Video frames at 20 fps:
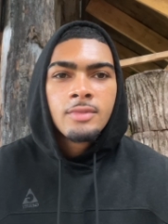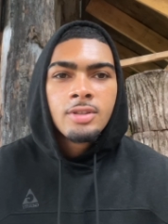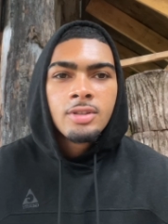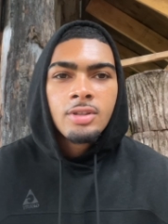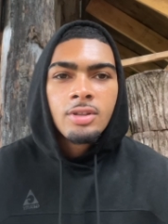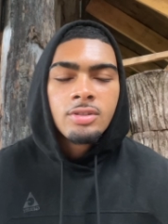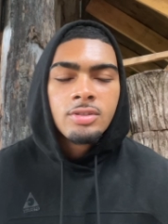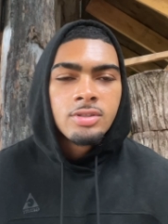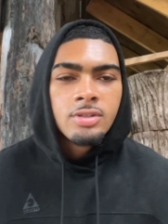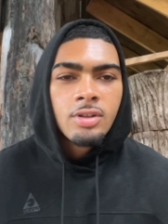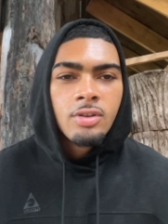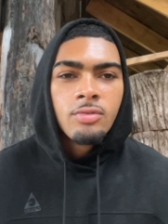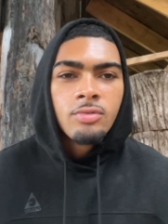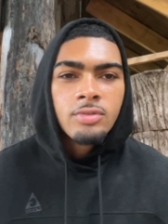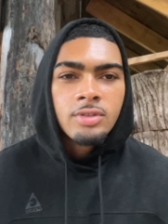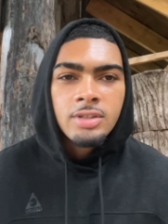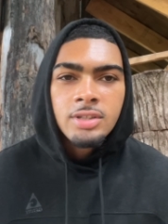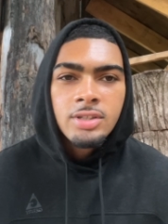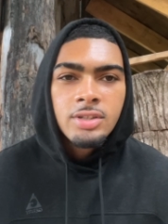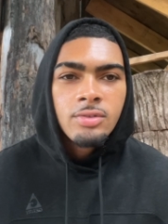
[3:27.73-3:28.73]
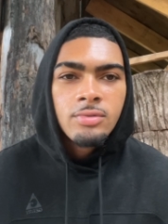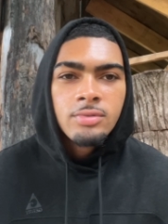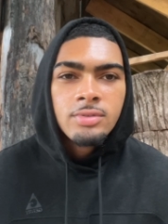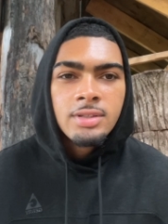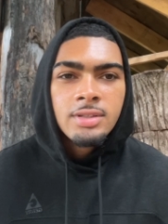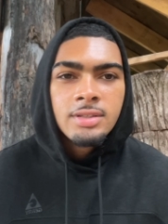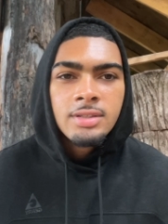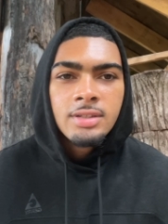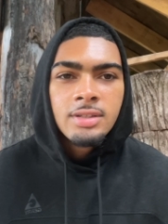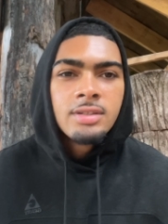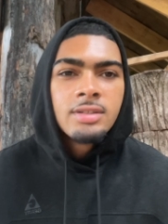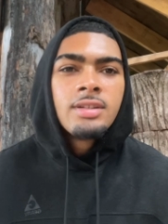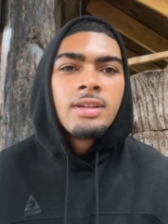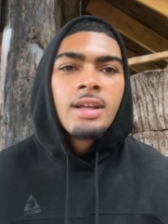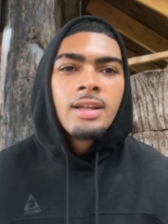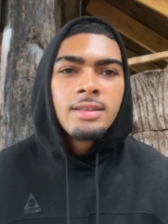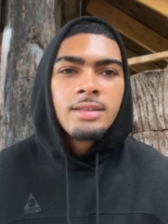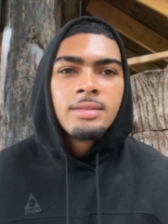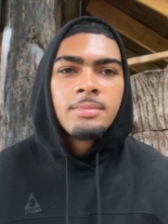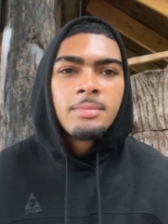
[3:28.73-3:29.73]
So there's no excuses. There's
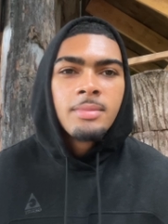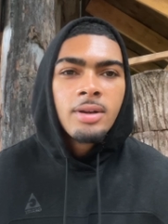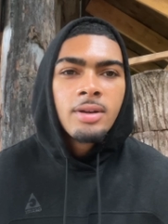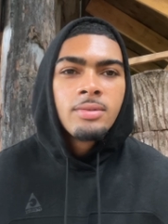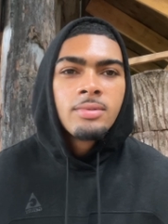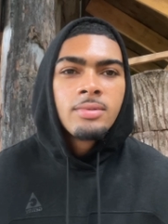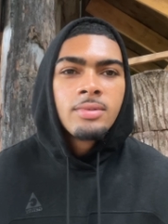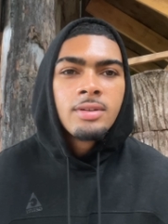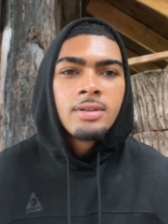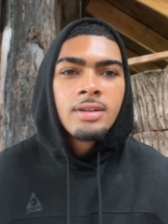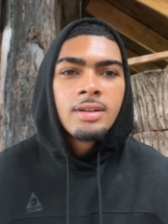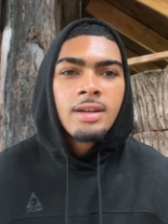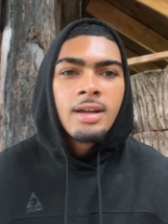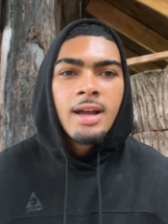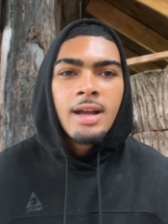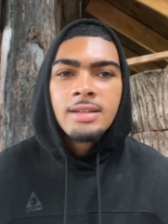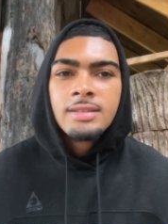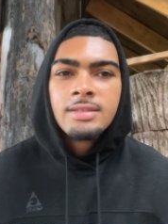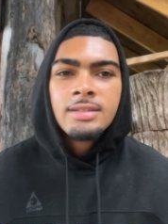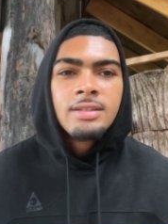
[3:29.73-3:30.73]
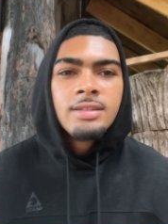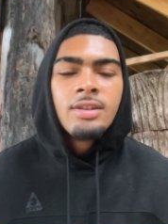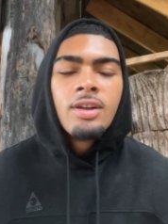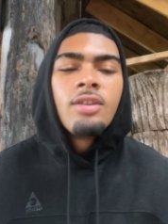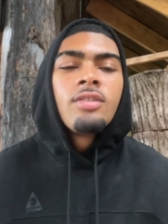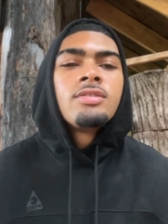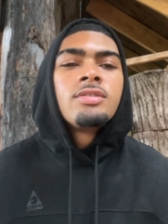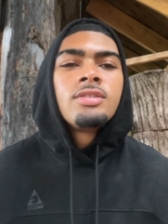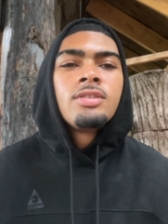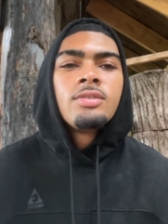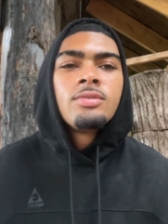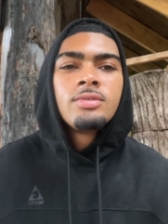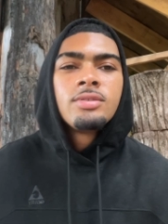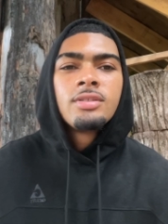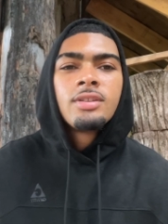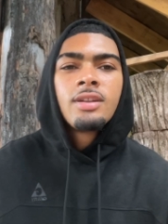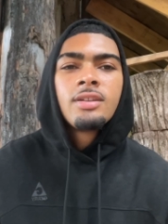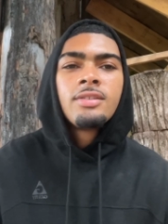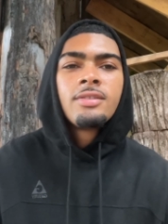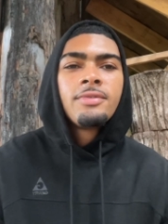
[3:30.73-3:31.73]
nothing, bro. I see no excuses
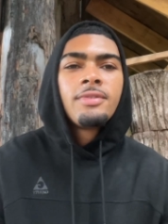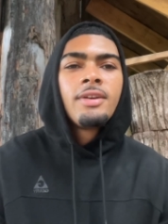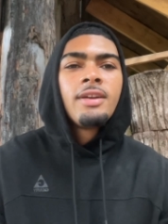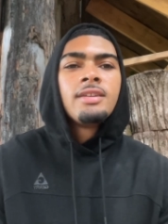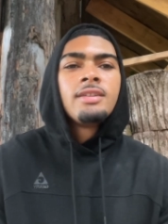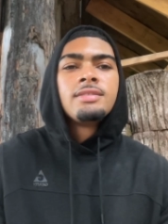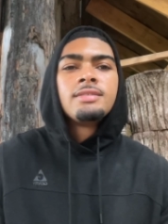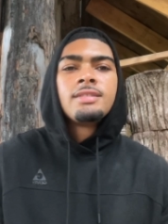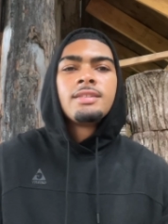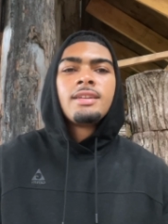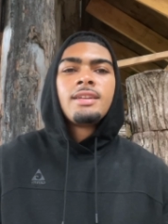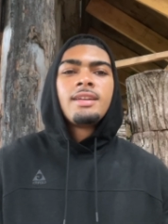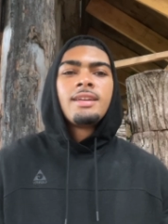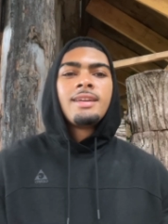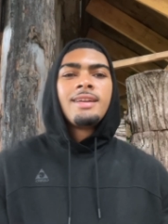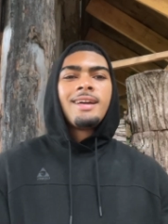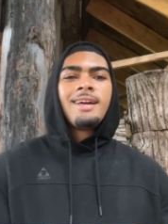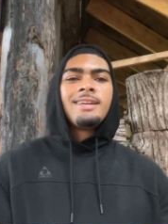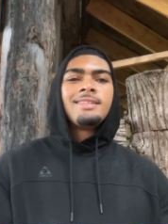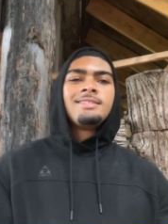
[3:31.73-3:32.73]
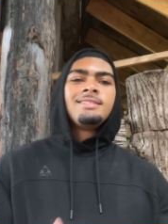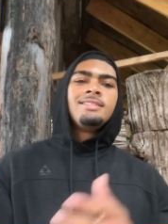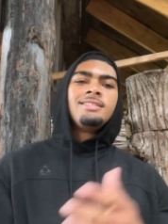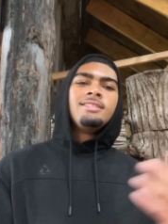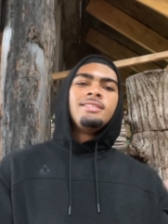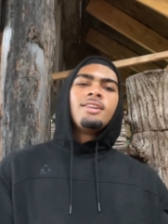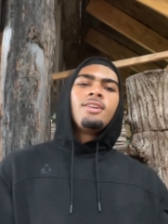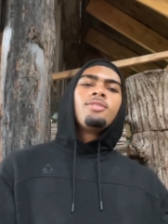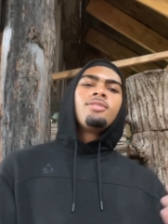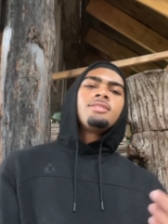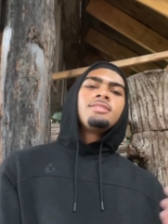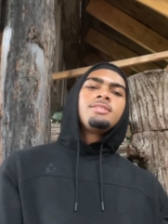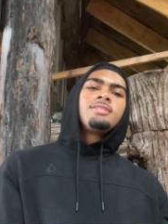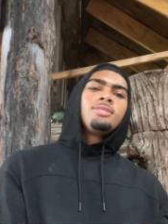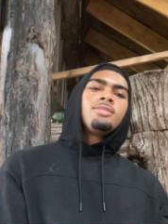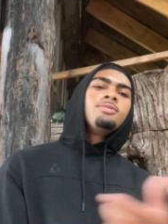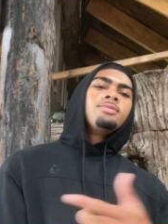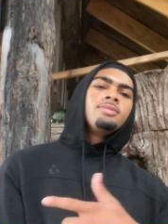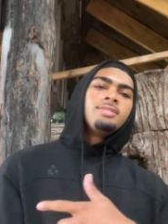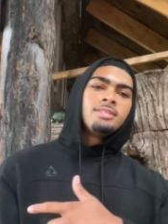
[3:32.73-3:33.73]
on your face. I see no
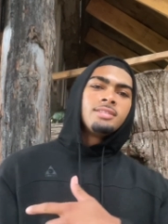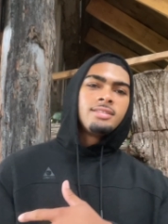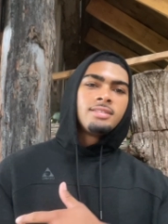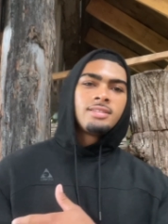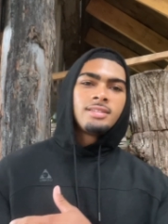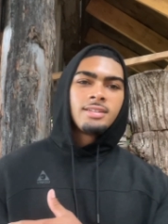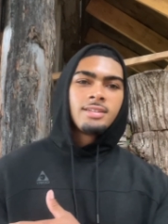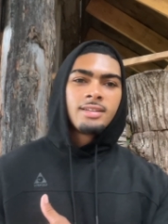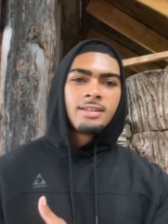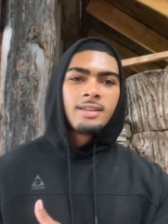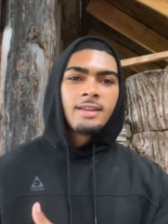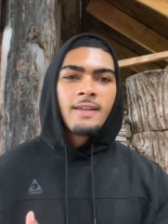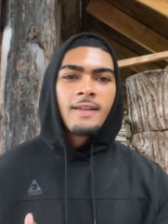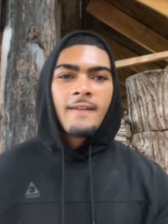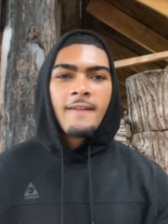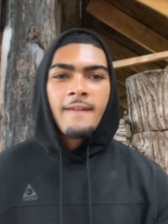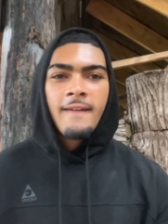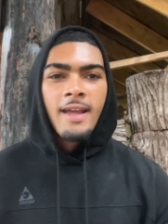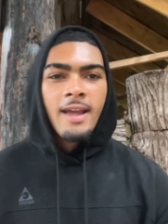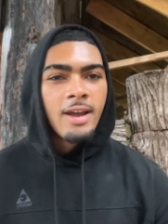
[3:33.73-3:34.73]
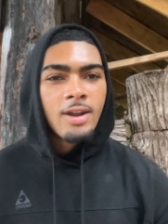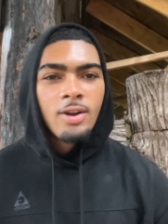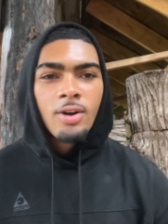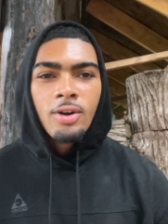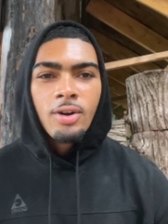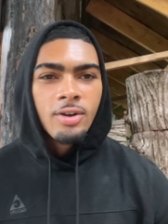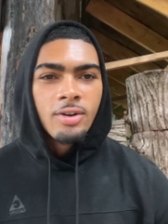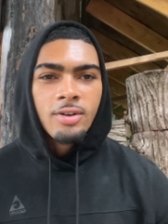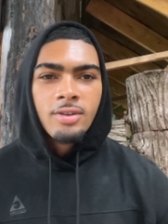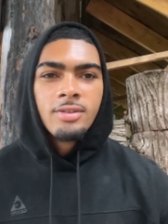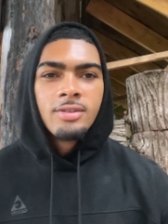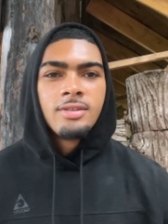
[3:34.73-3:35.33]
excuses at all.